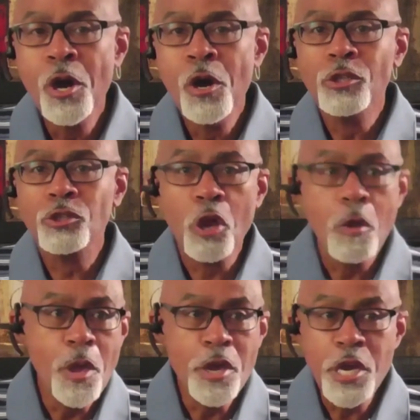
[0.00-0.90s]

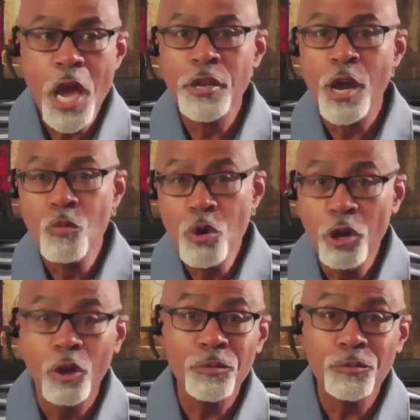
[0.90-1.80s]
he had a
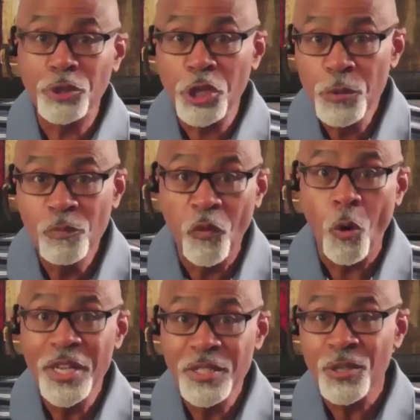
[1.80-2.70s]
real deep
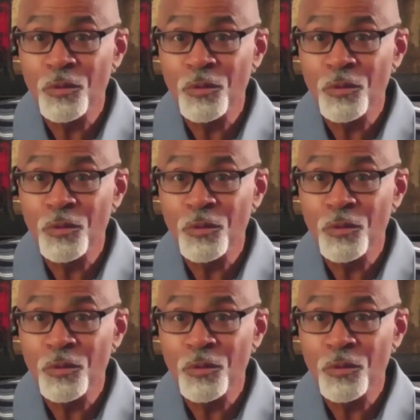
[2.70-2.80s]
voice,